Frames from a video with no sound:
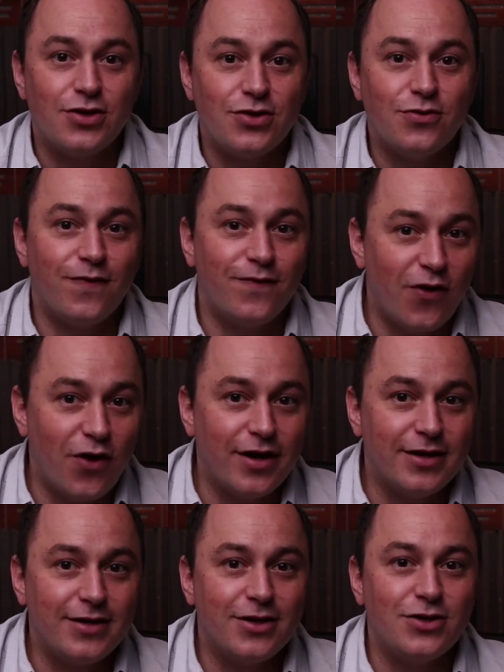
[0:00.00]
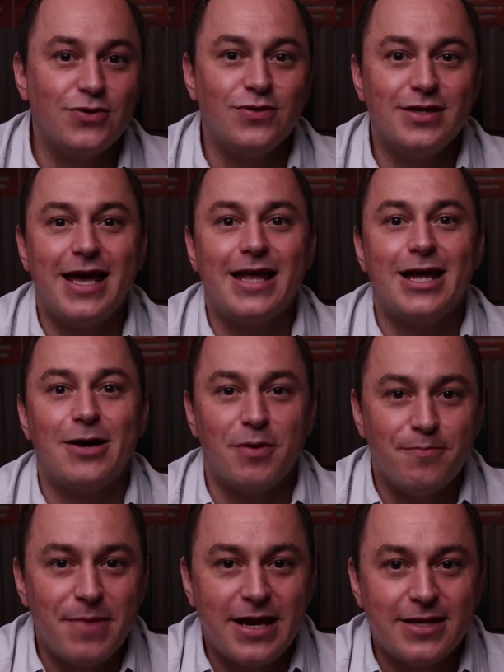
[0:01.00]
You'll find that you get that
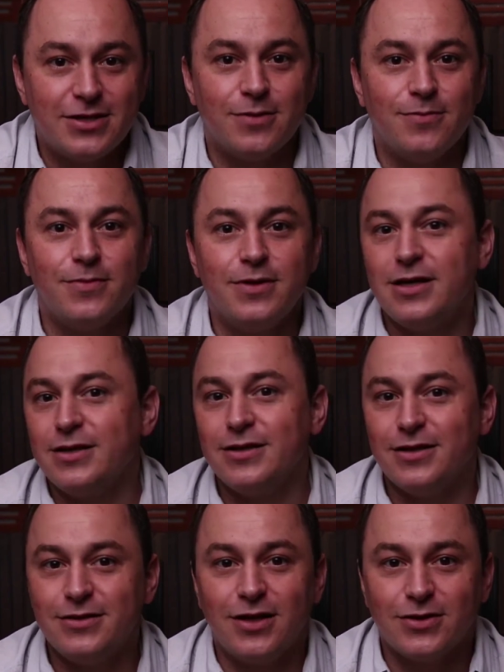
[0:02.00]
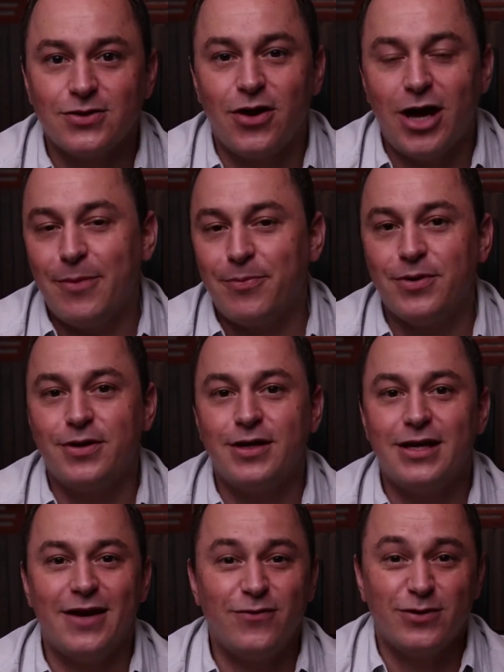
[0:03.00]
momentum that does not happen
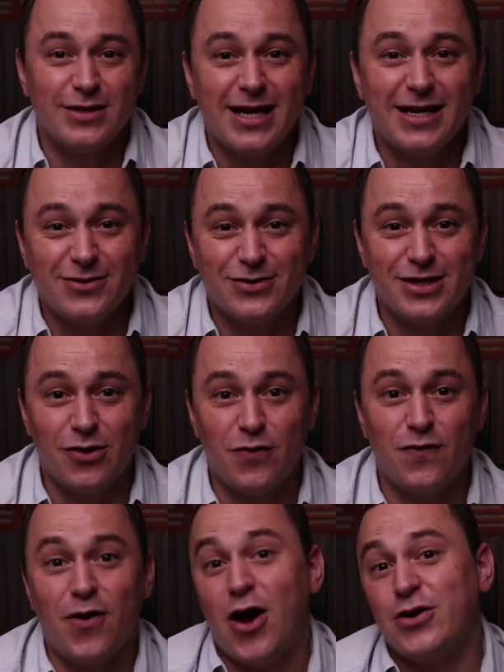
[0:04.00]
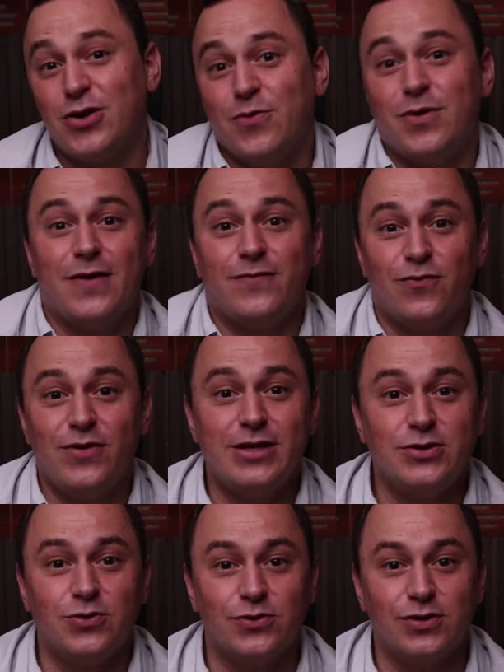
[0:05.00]
if you're telling yourself, I don't have the
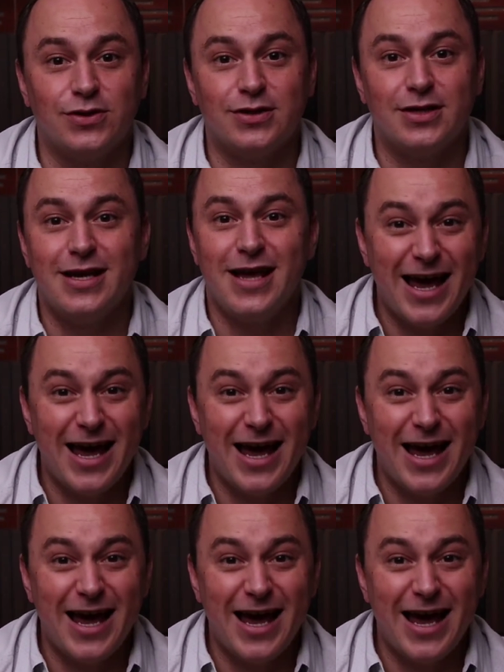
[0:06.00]
resources.